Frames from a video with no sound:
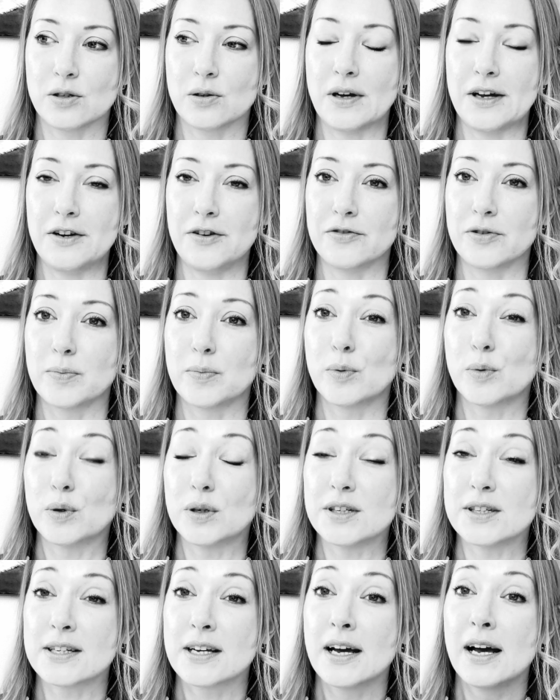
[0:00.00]
or any
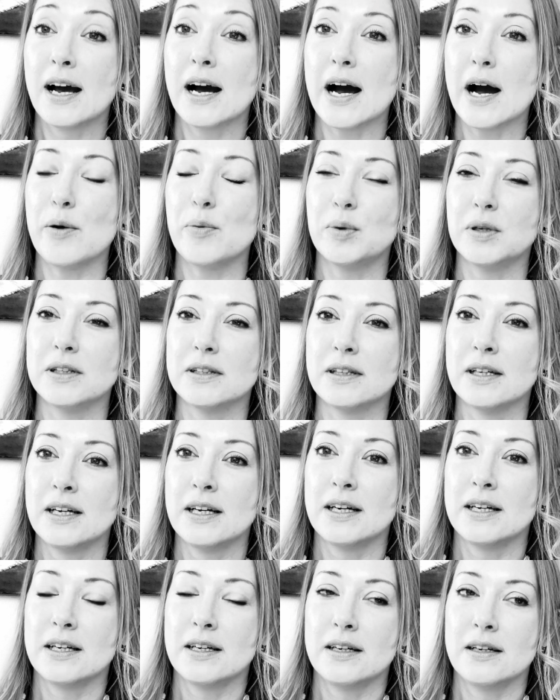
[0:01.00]
reports, I will
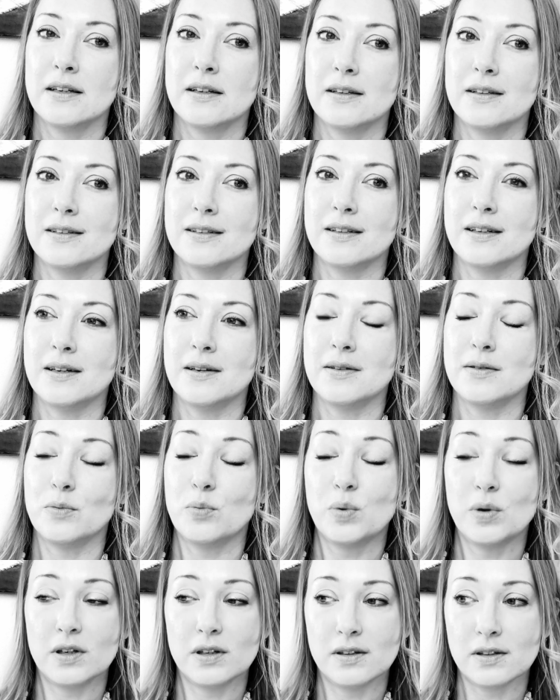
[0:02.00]
uh,
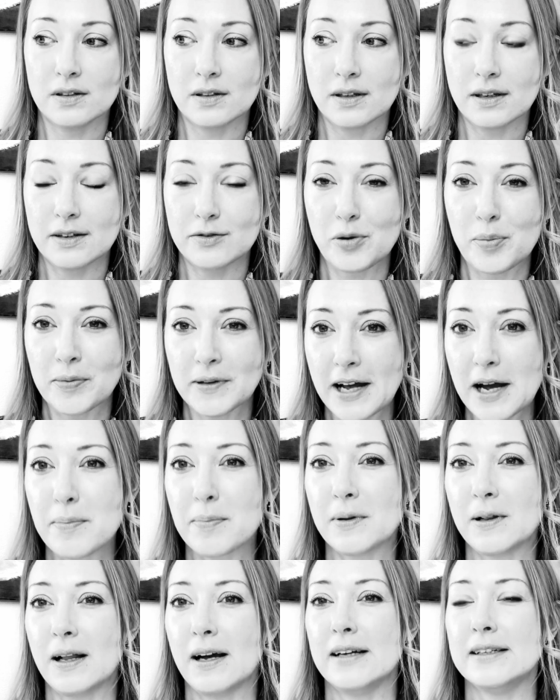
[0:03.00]
will reply
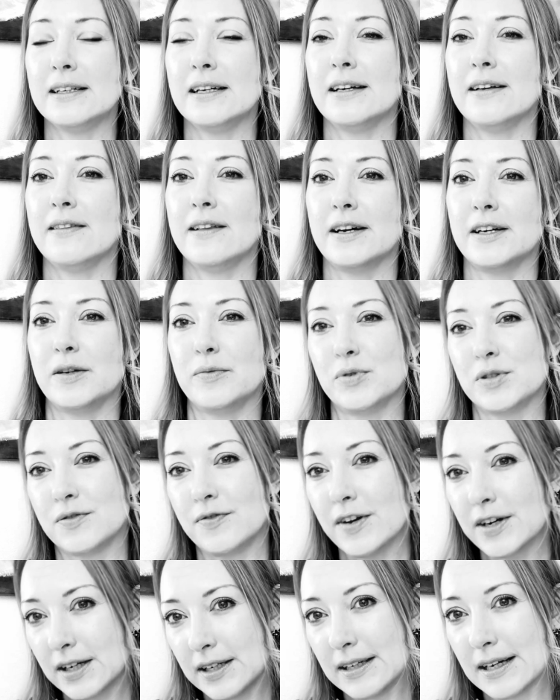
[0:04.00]
politely that it was
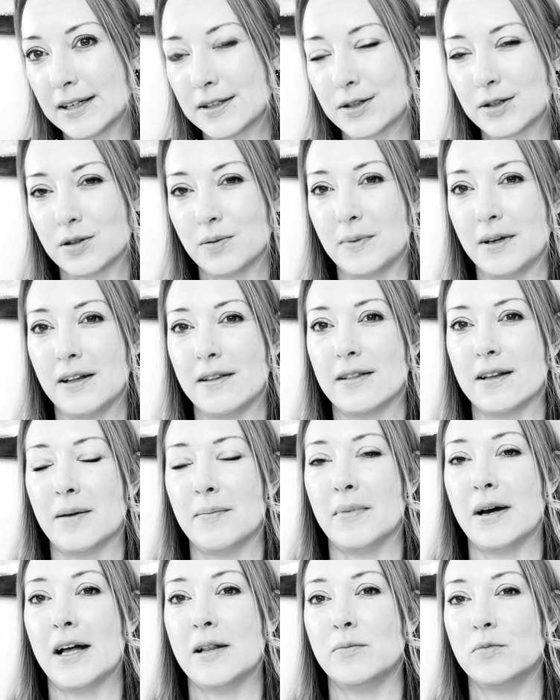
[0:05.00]
very nice to meet
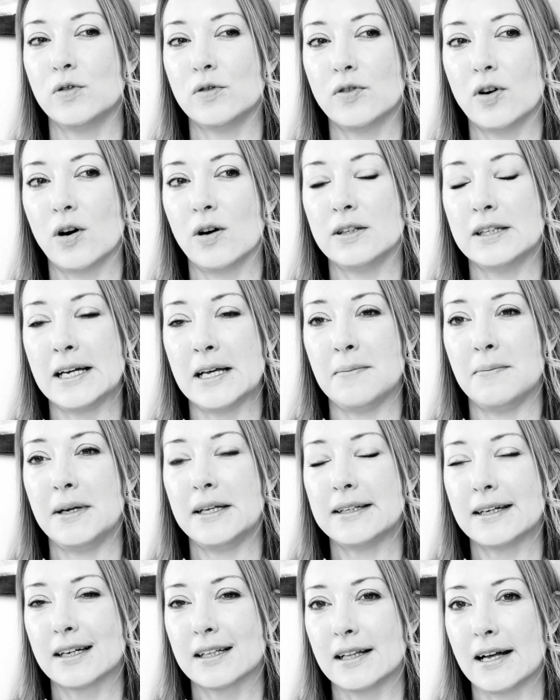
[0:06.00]
them and move on and
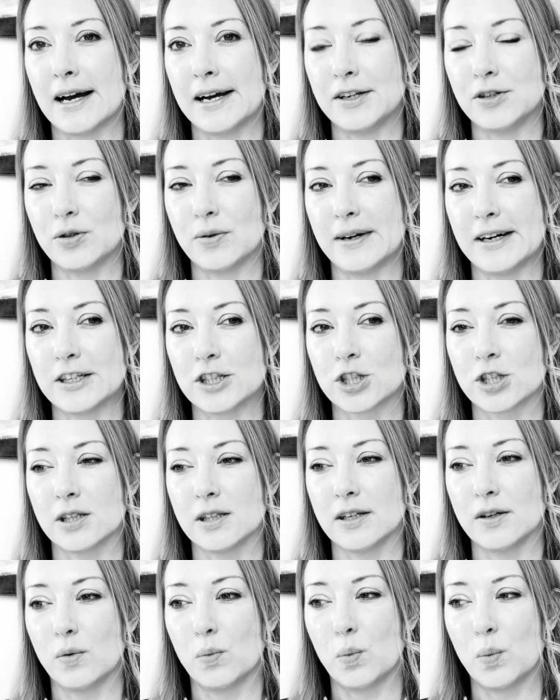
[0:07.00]
meet a client who
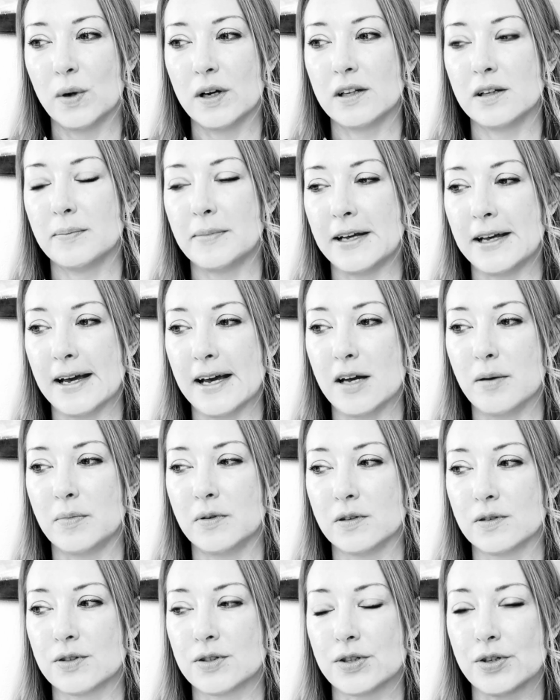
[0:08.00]
actually will be
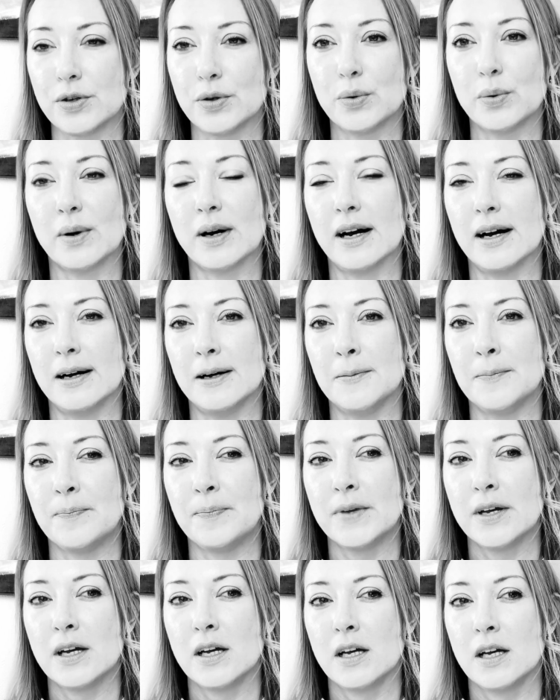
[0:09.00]
able to
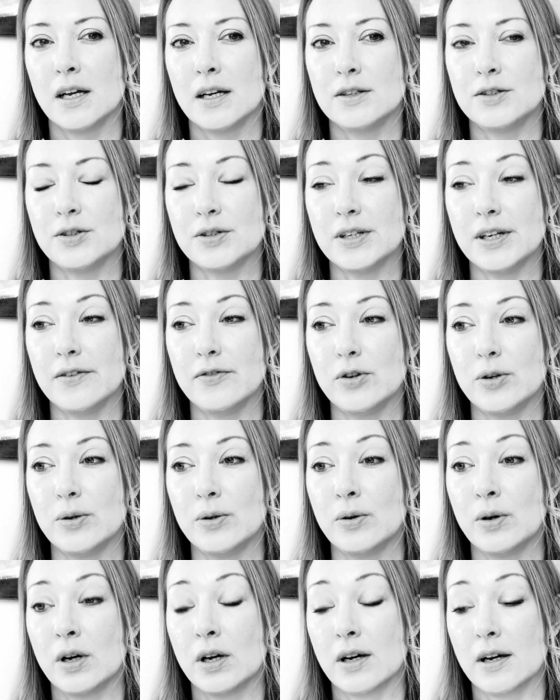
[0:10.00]
um, to give
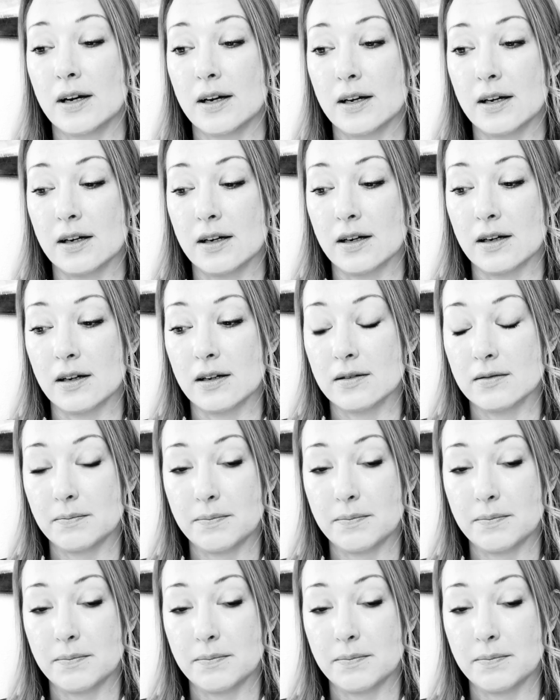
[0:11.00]
you uh,